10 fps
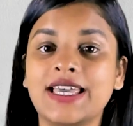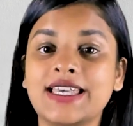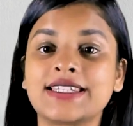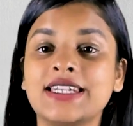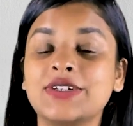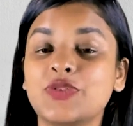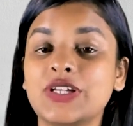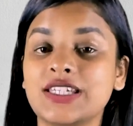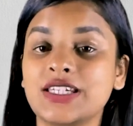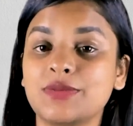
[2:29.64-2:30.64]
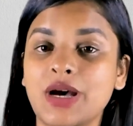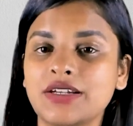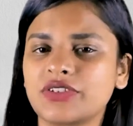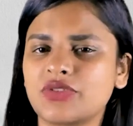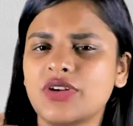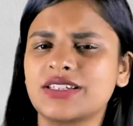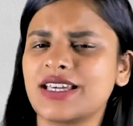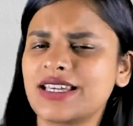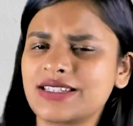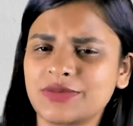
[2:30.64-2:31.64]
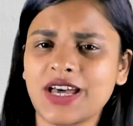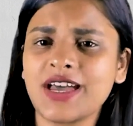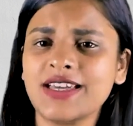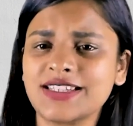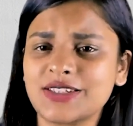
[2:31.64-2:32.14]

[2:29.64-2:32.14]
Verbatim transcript: there is an increase in demand across the entire